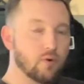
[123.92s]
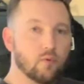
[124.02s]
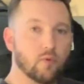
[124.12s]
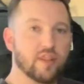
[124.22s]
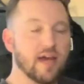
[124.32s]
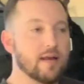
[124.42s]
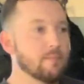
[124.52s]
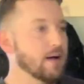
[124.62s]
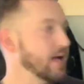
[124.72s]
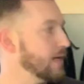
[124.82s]
with that in
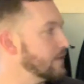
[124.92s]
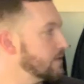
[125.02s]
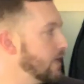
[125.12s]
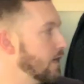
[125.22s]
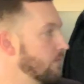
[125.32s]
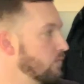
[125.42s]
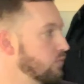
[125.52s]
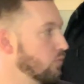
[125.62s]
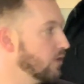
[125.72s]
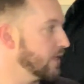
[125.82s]
mind,
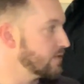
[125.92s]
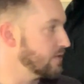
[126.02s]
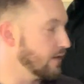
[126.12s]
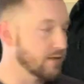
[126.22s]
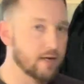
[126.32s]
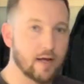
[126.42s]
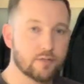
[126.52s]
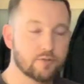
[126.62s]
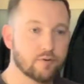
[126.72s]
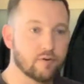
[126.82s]
we'll get started and I'll
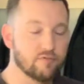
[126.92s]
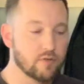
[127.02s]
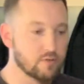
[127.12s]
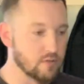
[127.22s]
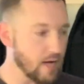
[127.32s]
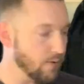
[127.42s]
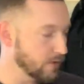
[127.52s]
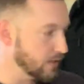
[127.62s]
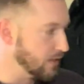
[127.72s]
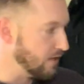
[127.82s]
do a review. So how
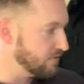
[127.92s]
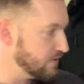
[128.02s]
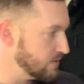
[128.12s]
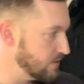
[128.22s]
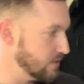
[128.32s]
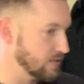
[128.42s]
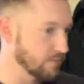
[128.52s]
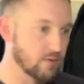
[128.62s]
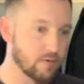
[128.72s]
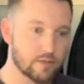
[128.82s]
we're going to cover this is
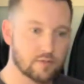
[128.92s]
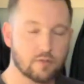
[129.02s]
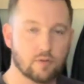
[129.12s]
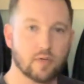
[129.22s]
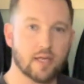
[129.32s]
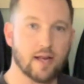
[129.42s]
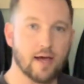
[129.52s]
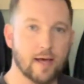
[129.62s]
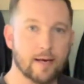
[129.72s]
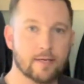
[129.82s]
I'm going to hit
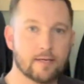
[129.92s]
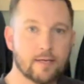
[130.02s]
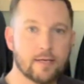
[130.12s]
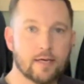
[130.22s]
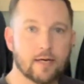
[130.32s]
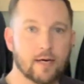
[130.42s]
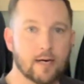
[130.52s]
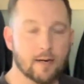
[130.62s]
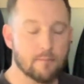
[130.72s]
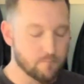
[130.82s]
on
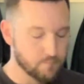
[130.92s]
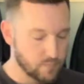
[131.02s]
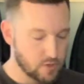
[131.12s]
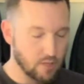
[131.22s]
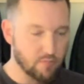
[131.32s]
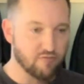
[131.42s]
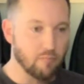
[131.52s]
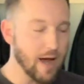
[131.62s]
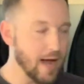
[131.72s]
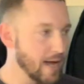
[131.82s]
some of
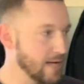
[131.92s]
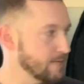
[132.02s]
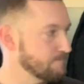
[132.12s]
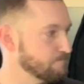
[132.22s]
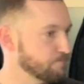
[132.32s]
my